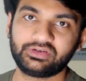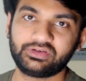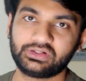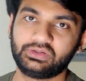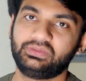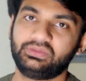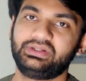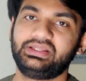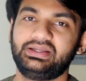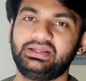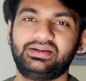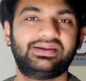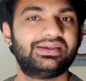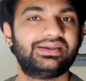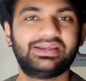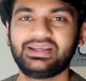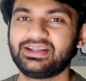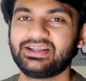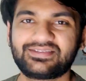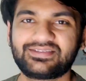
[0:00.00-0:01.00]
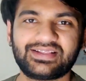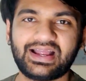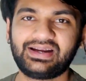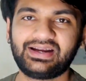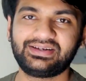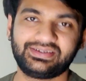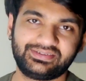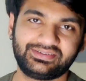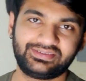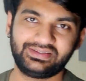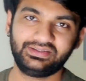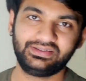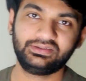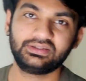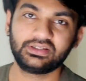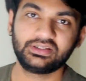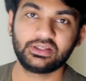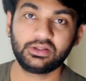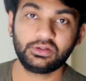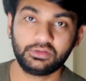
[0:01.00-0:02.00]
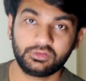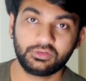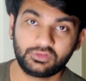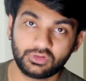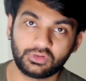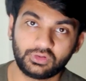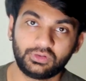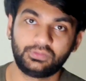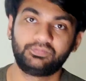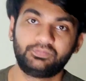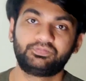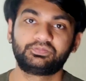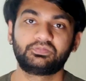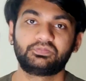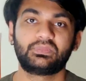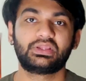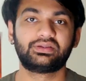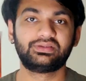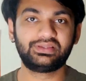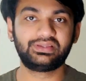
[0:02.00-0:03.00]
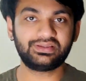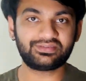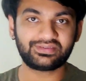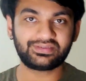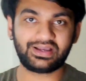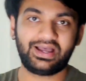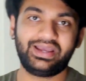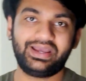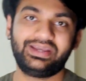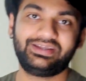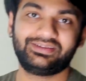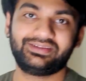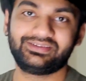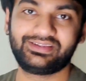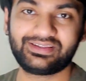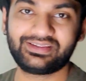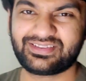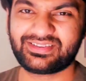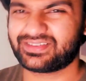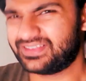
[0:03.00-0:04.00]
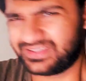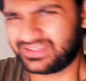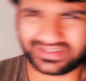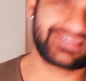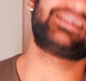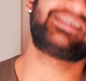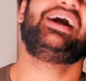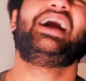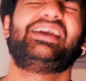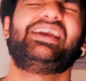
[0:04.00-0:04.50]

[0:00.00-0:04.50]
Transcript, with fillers: traffic over there. It's that easy. So this guy, this, this